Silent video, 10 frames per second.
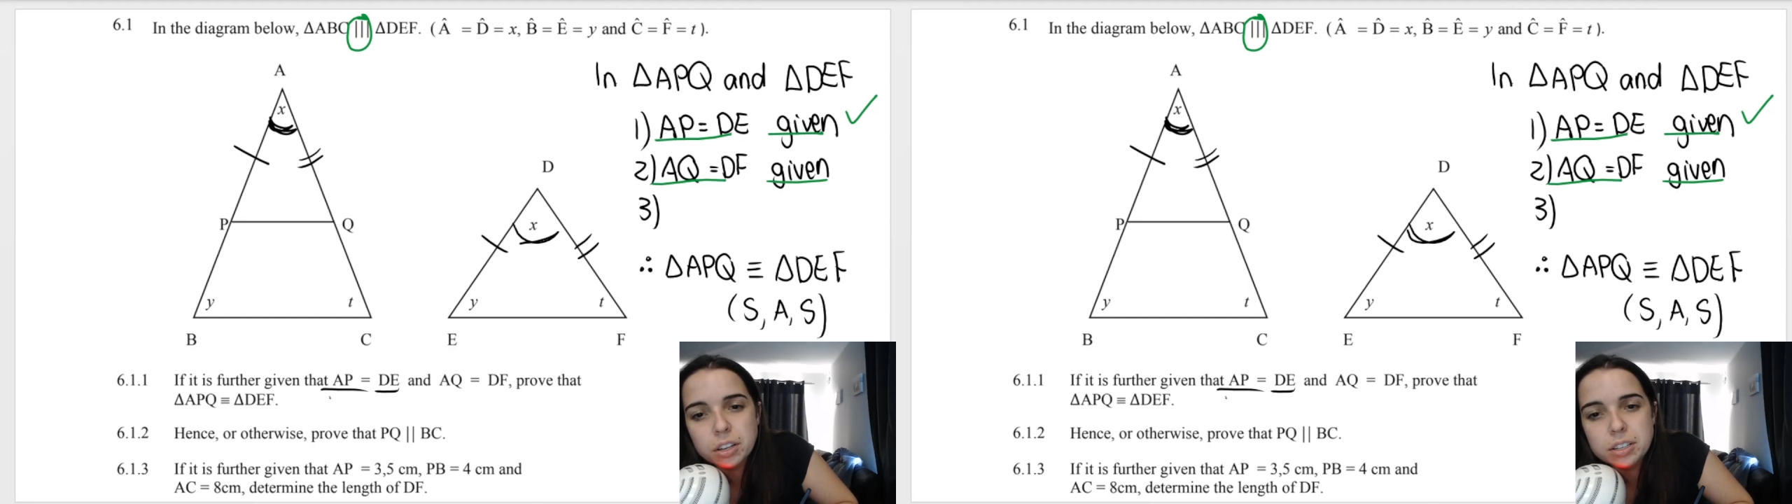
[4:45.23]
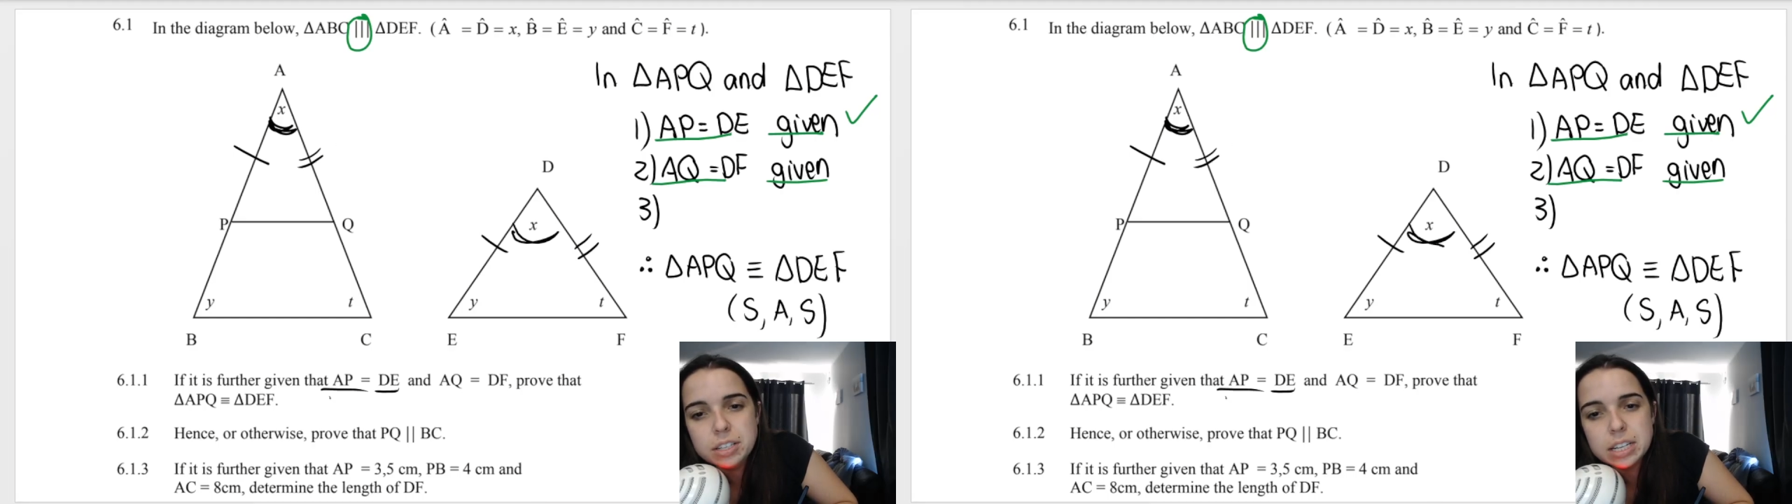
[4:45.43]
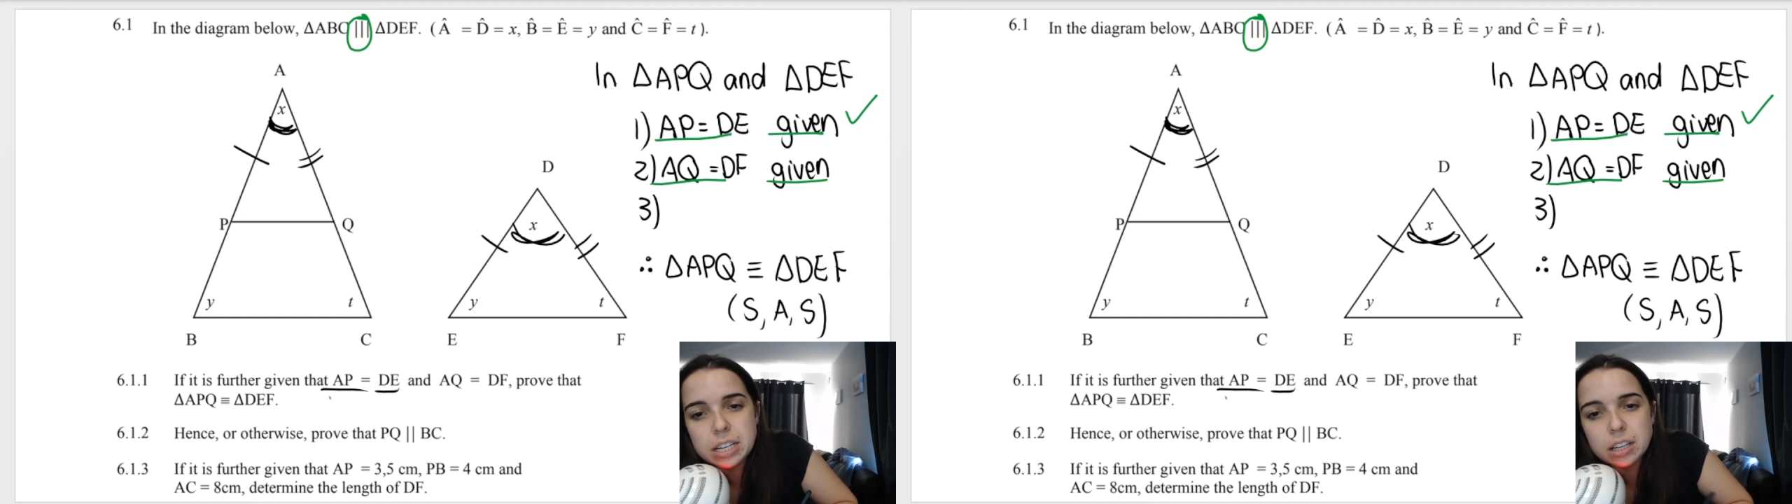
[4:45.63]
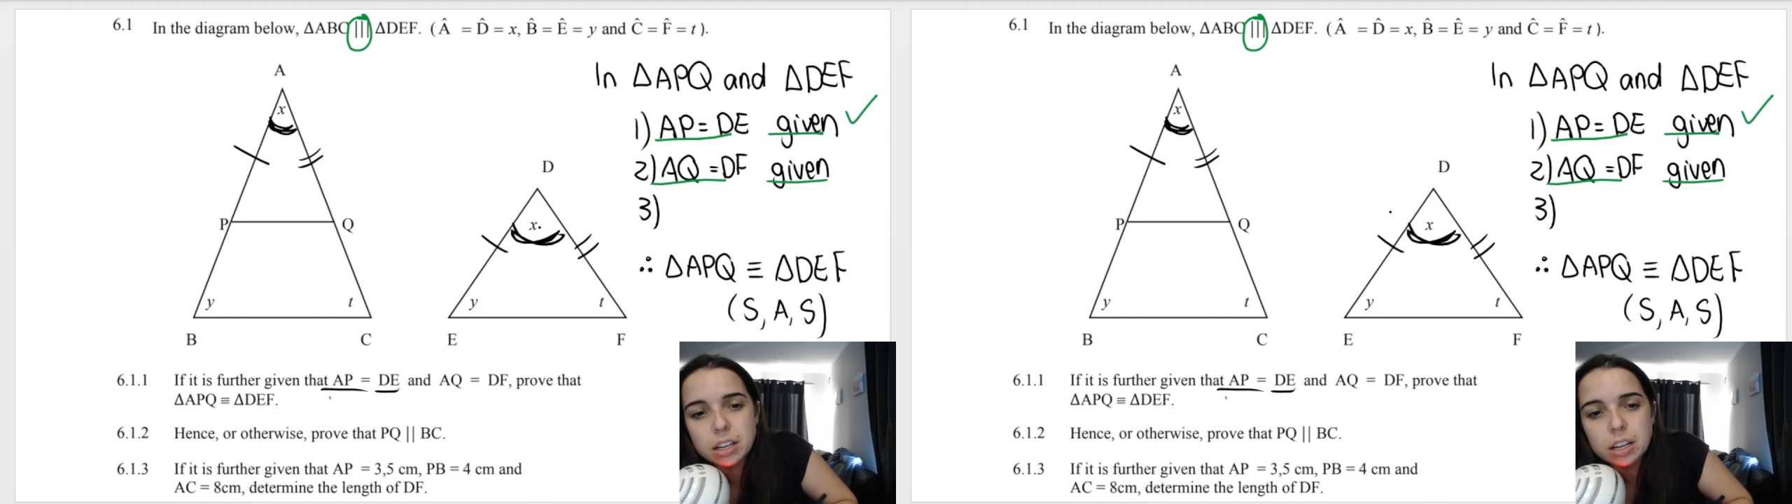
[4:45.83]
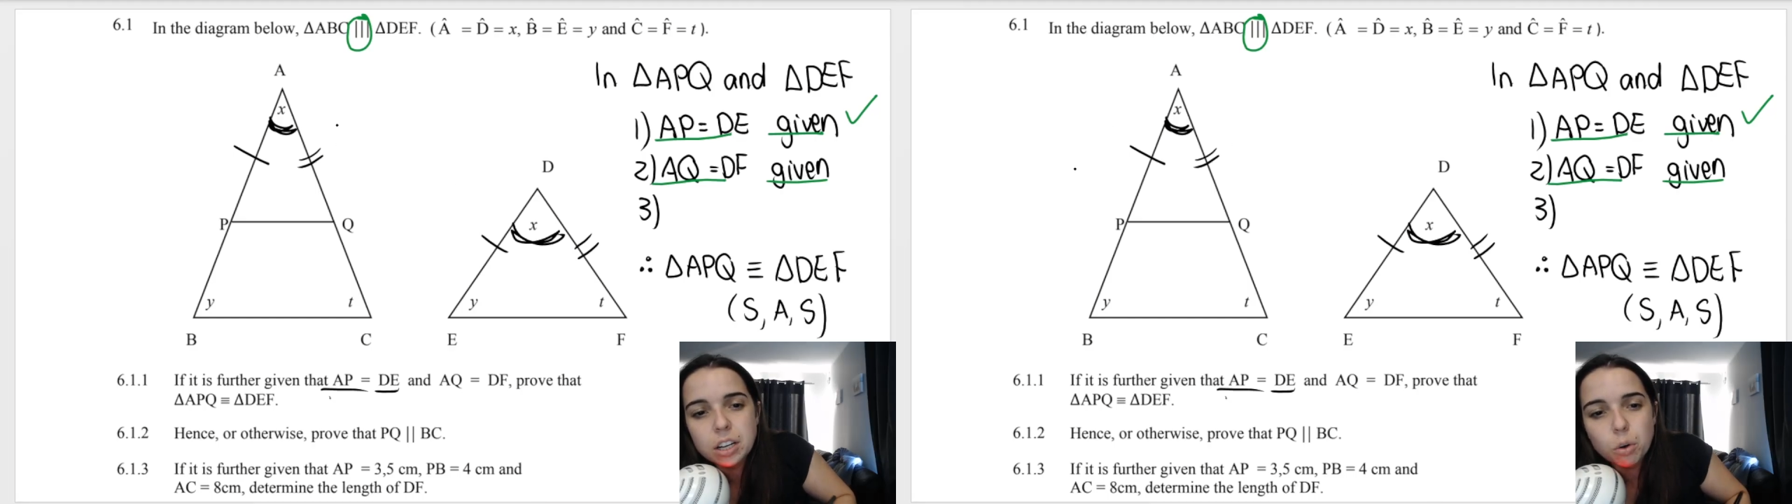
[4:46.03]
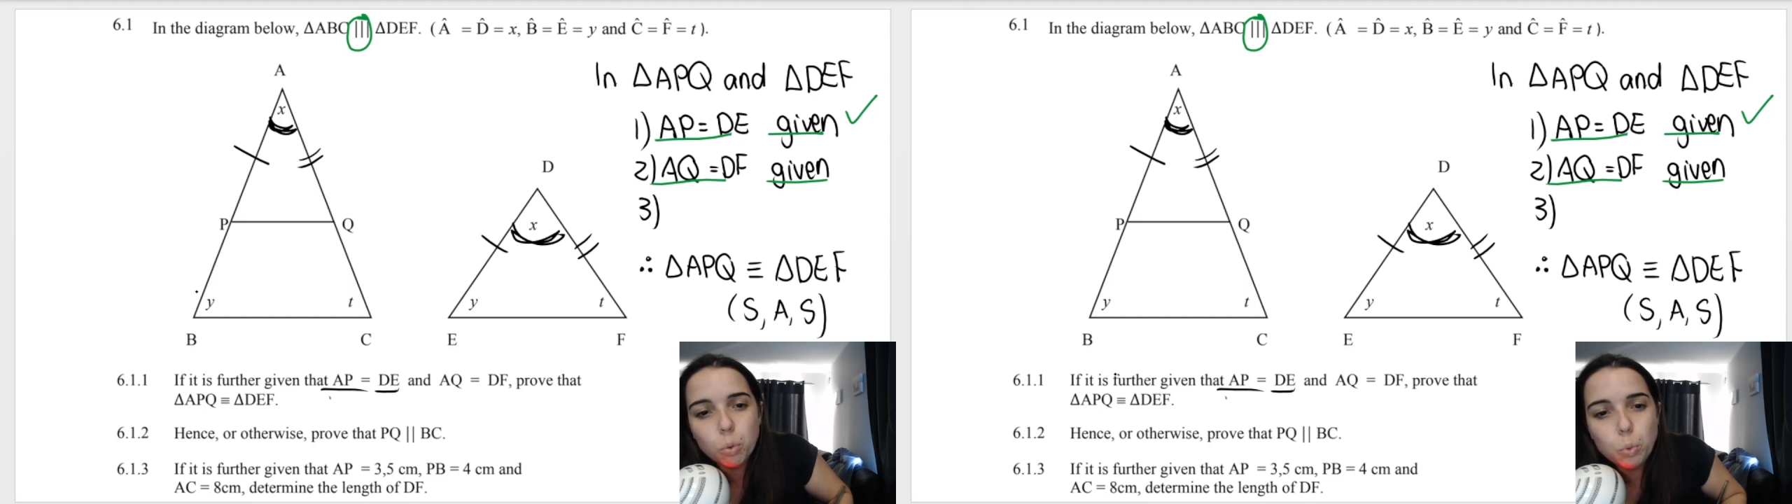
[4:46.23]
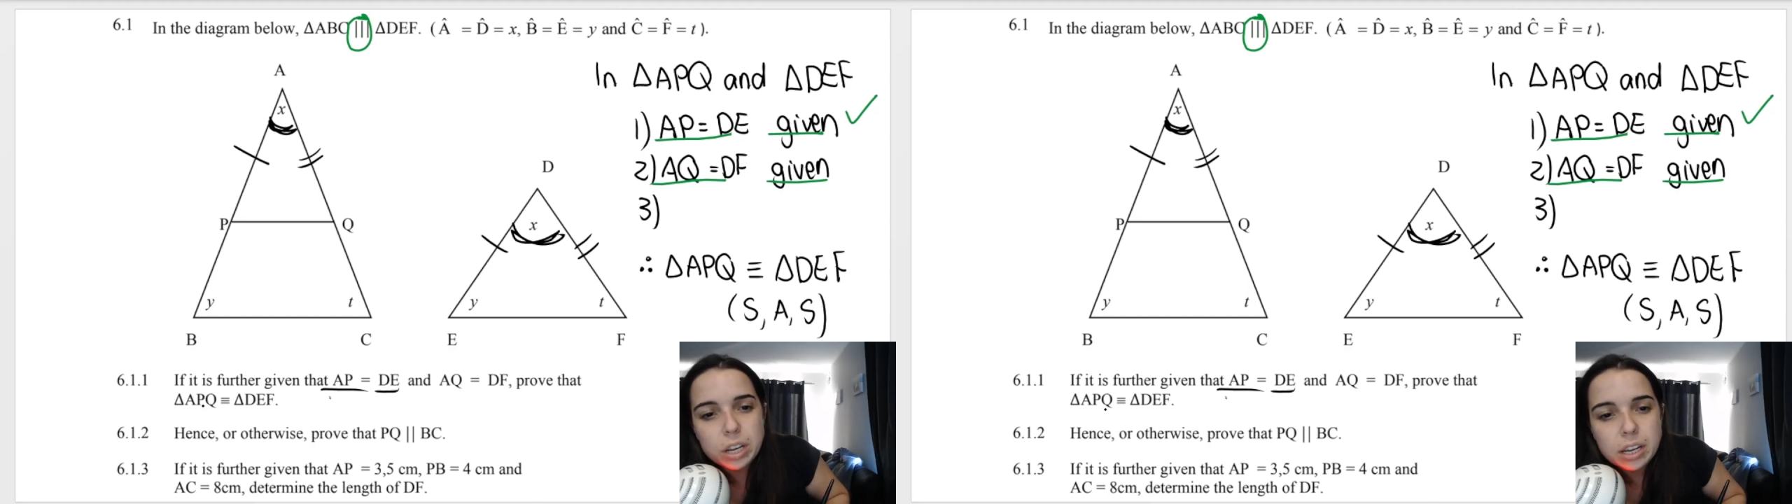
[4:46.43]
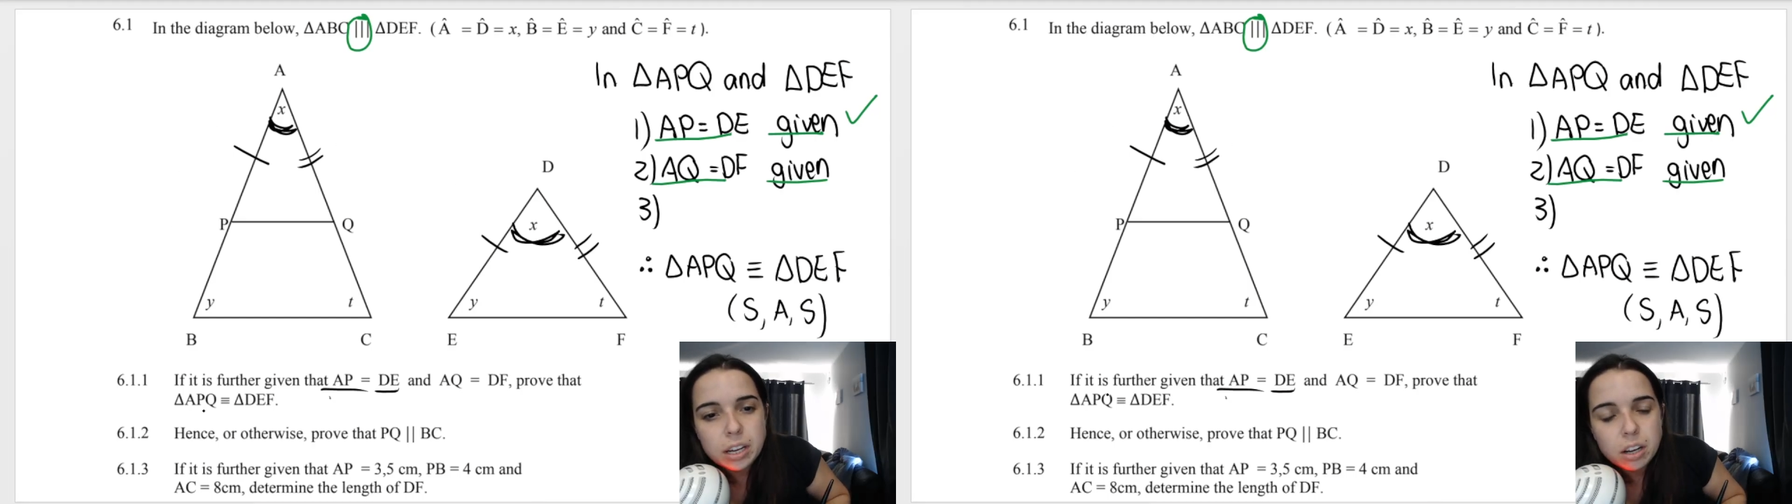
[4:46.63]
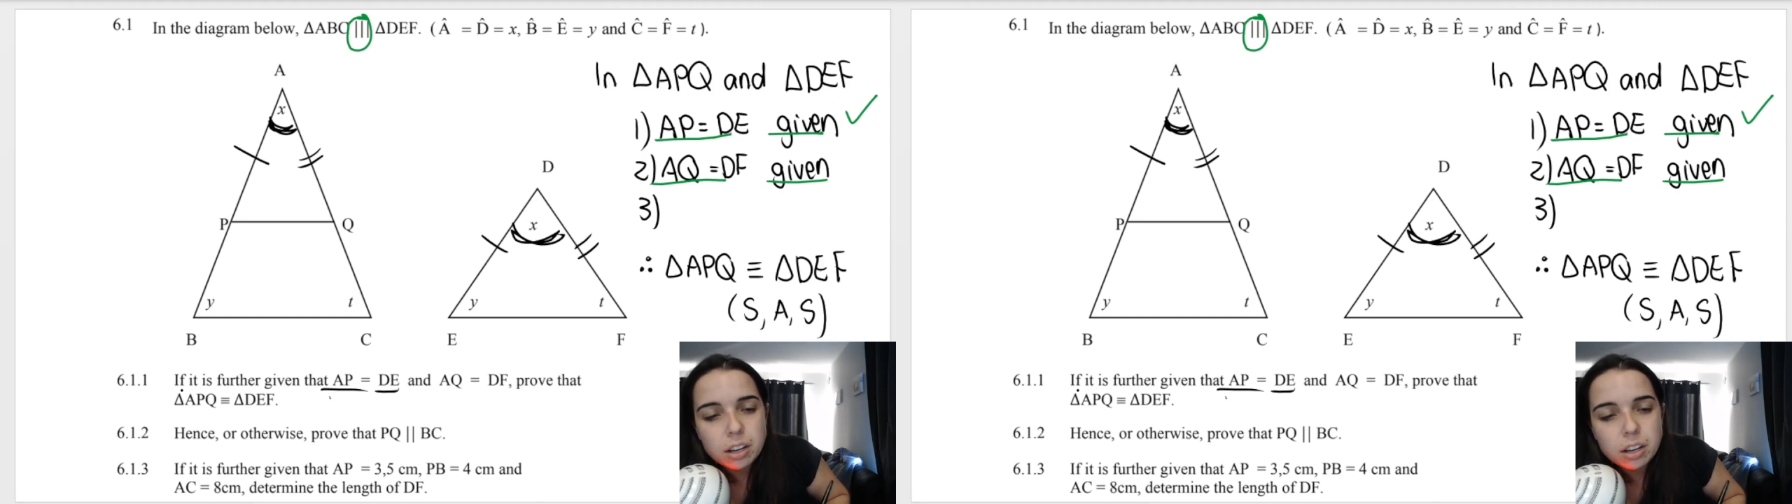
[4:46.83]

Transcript: D we